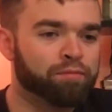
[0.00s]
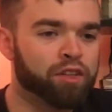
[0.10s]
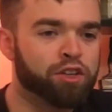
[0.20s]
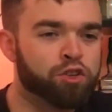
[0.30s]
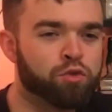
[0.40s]

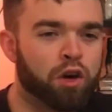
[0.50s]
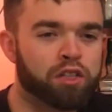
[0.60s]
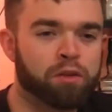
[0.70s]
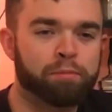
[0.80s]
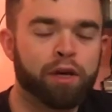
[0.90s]
in
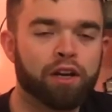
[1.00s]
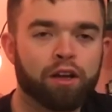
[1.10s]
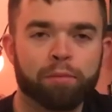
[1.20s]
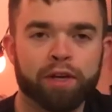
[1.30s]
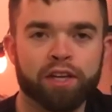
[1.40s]
nuance and pit it
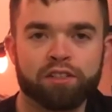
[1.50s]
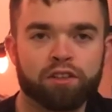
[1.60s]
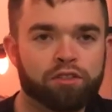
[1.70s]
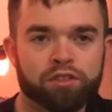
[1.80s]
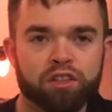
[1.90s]
up against
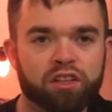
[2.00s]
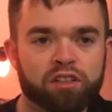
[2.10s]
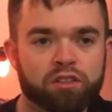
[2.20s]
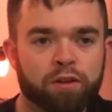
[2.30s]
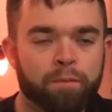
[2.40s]
other
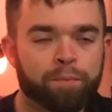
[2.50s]
things